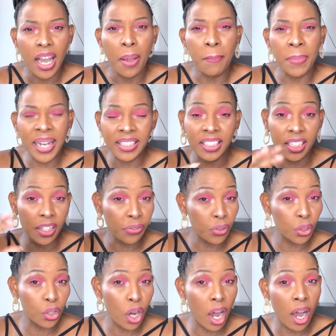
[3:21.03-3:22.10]
But if
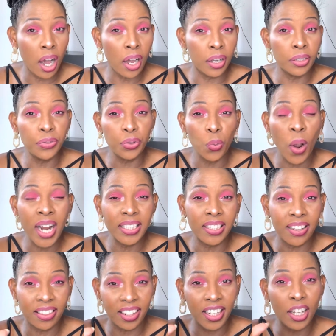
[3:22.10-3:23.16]
you want
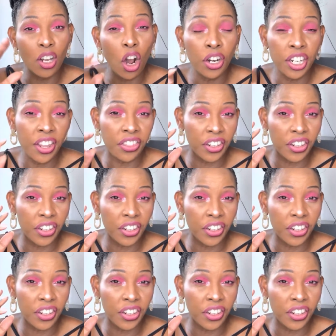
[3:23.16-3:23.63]
only